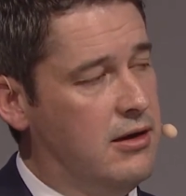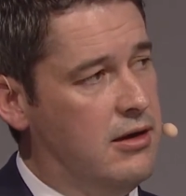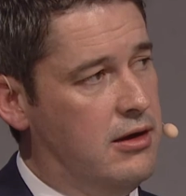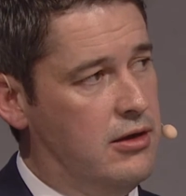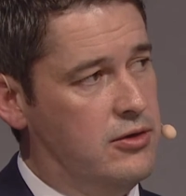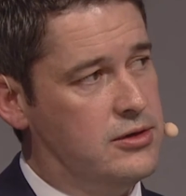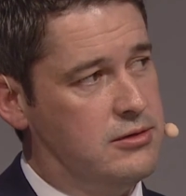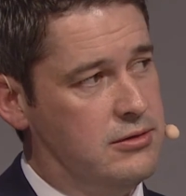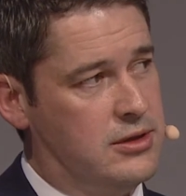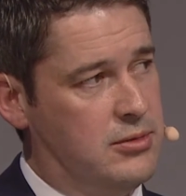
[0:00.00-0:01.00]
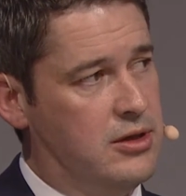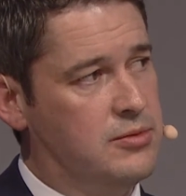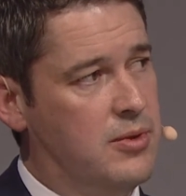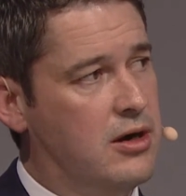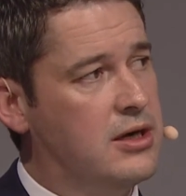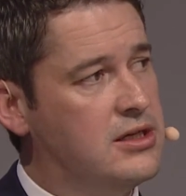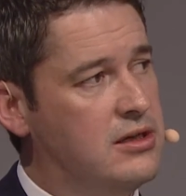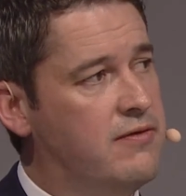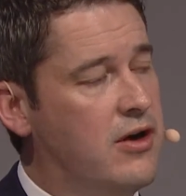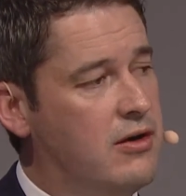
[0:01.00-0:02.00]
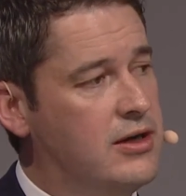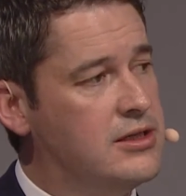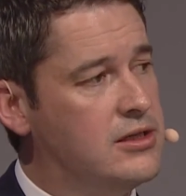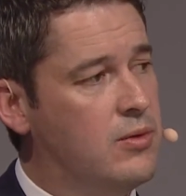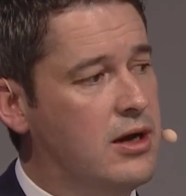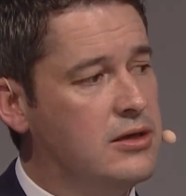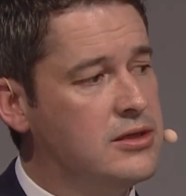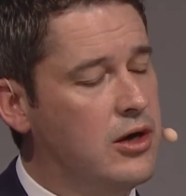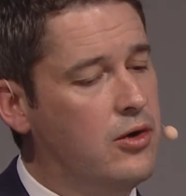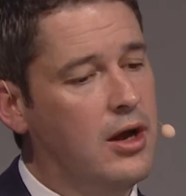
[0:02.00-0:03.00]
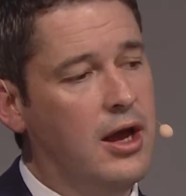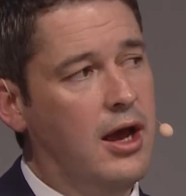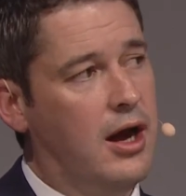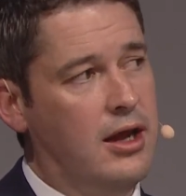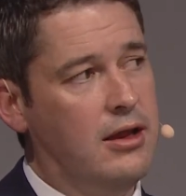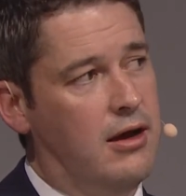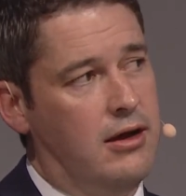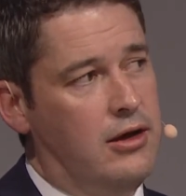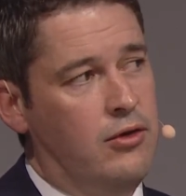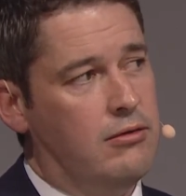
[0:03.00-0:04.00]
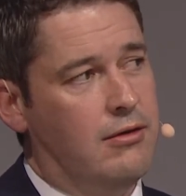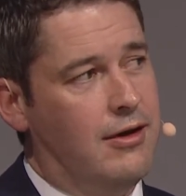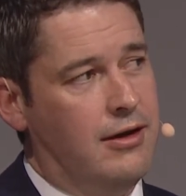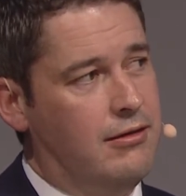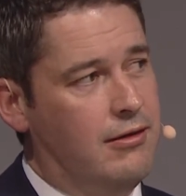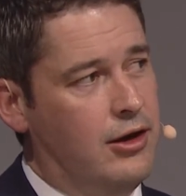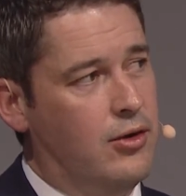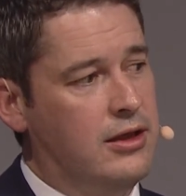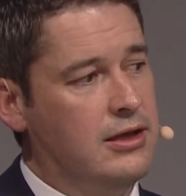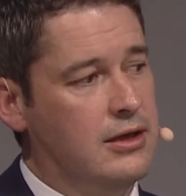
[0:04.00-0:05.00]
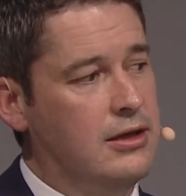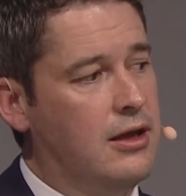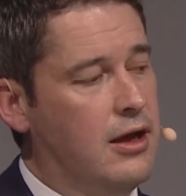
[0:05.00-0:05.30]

in some of those markets in the Far East as well. So I think that